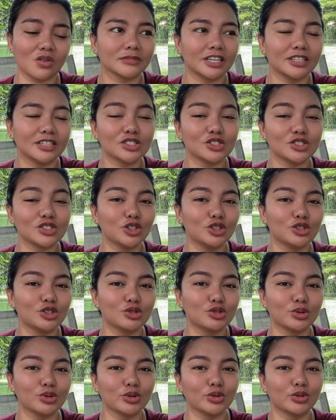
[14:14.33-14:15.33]
It's good
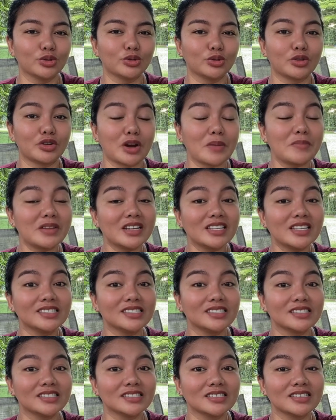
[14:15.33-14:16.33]
to
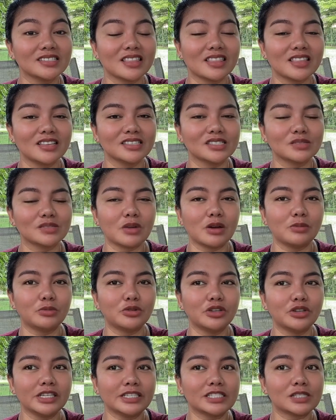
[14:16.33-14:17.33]
reminisce this
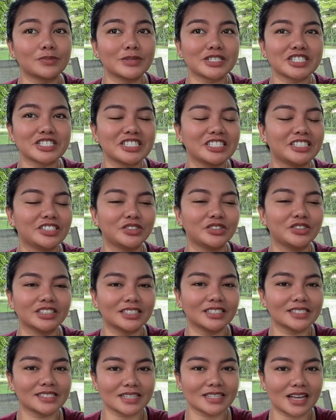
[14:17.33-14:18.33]
memory, especially during
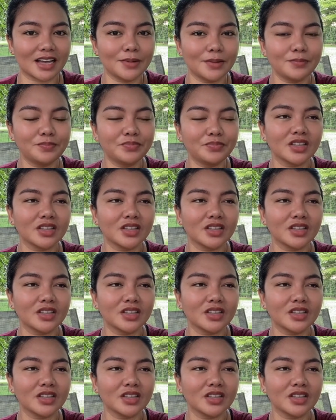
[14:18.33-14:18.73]
this time.